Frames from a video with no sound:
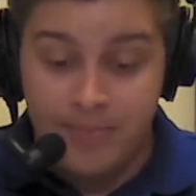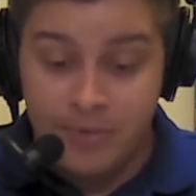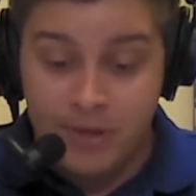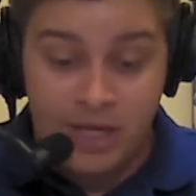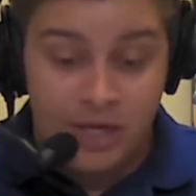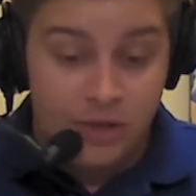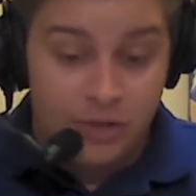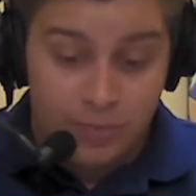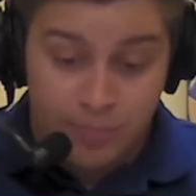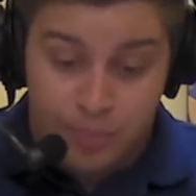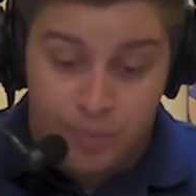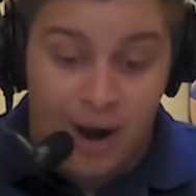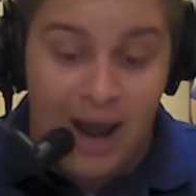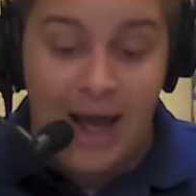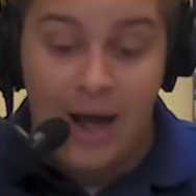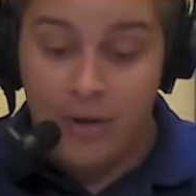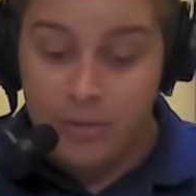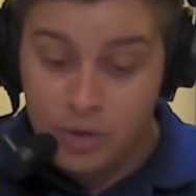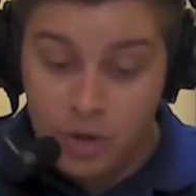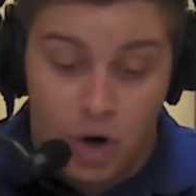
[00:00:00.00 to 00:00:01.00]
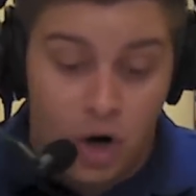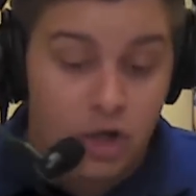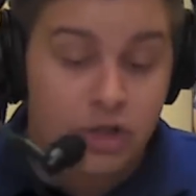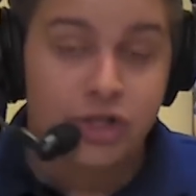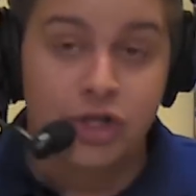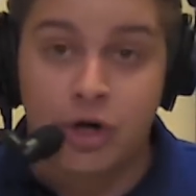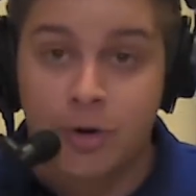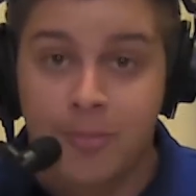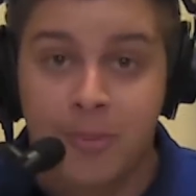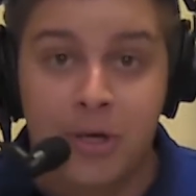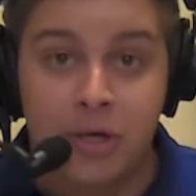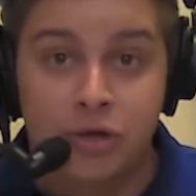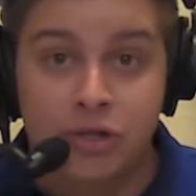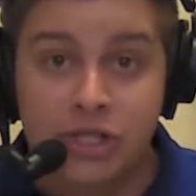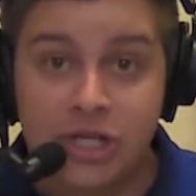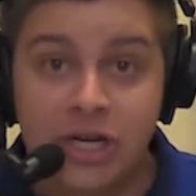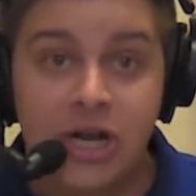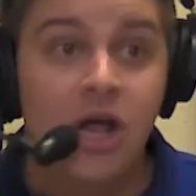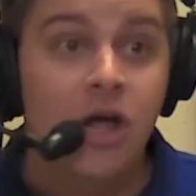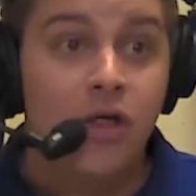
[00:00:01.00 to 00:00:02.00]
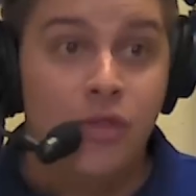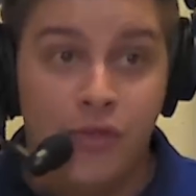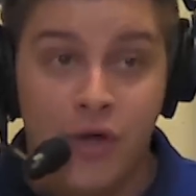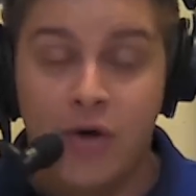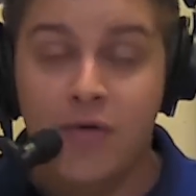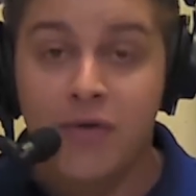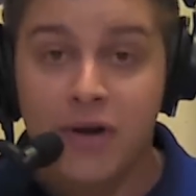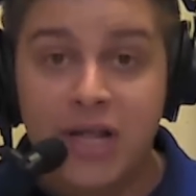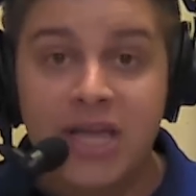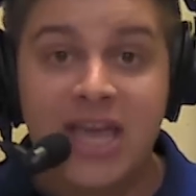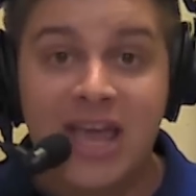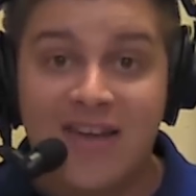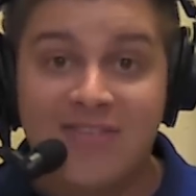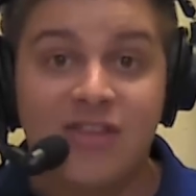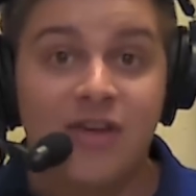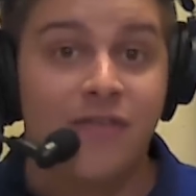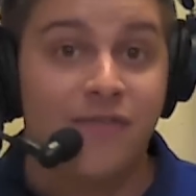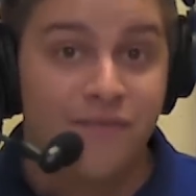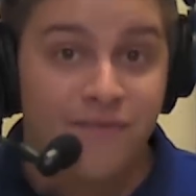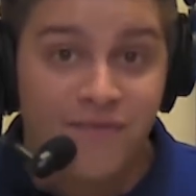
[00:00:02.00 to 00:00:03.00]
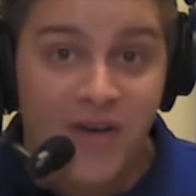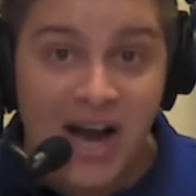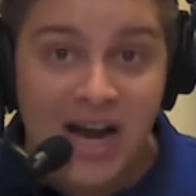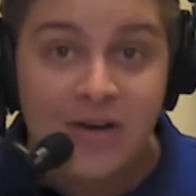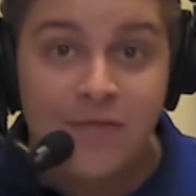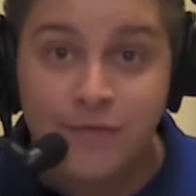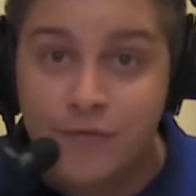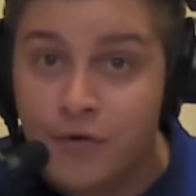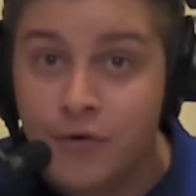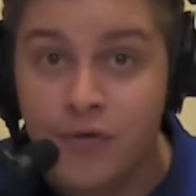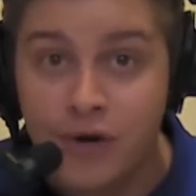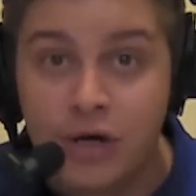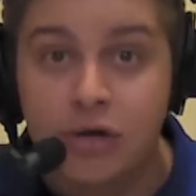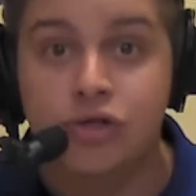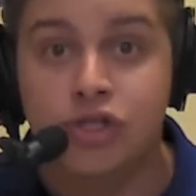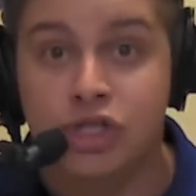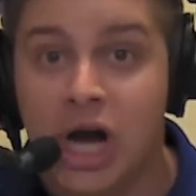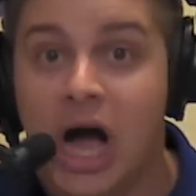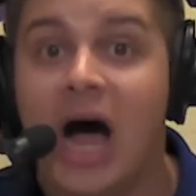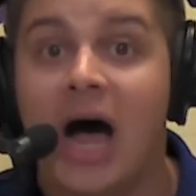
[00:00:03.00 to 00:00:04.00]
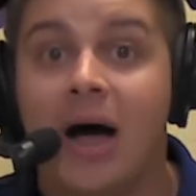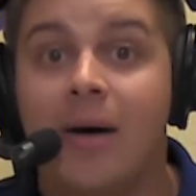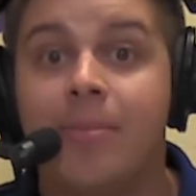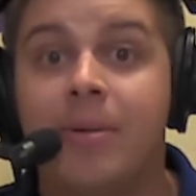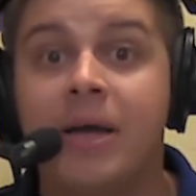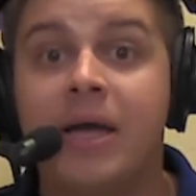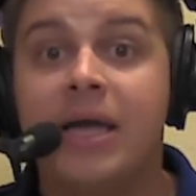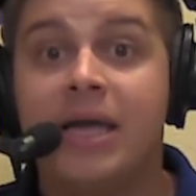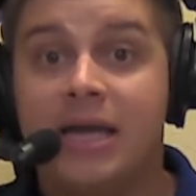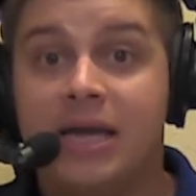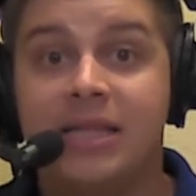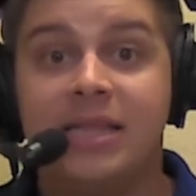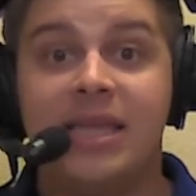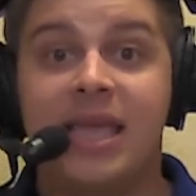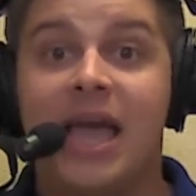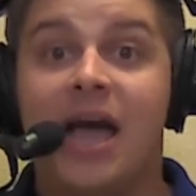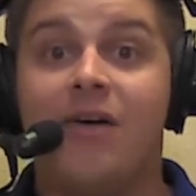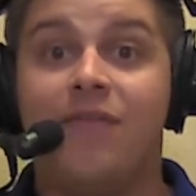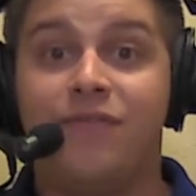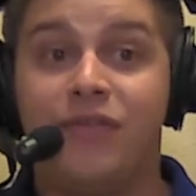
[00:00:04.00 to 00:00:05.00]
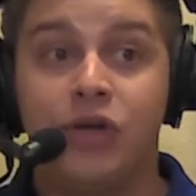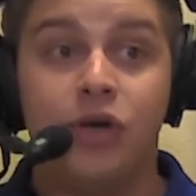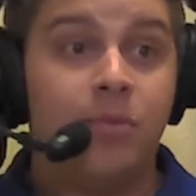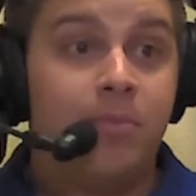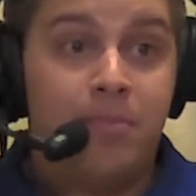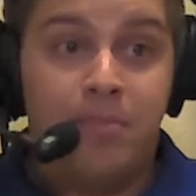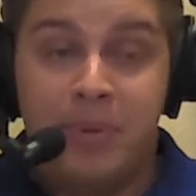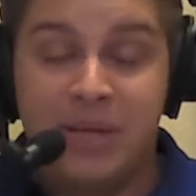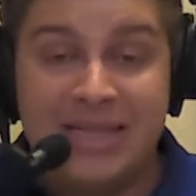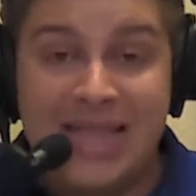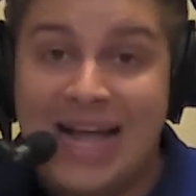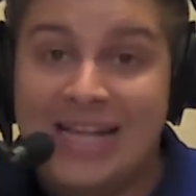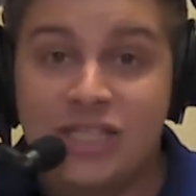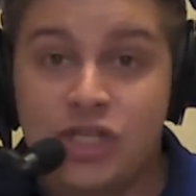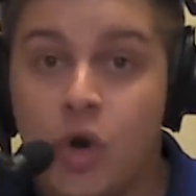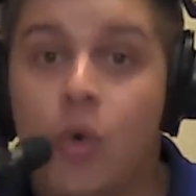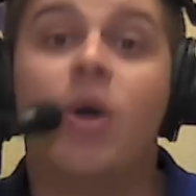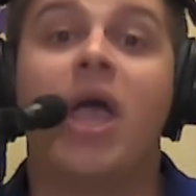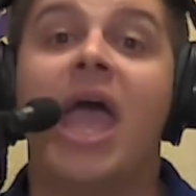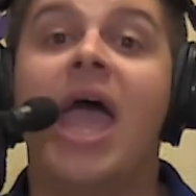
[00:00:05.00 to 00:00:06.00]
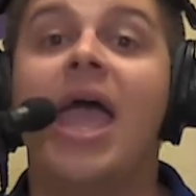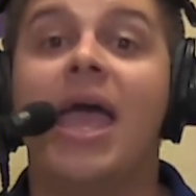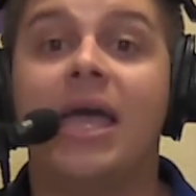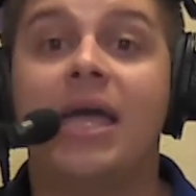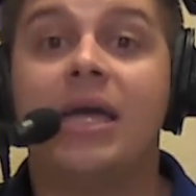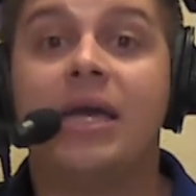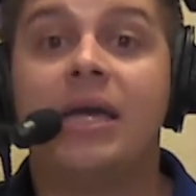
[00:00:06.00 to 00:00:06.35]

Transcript: either Brown, Larson, or Pearson, they're really going to have to fight for their job in the outfield. But that's okay.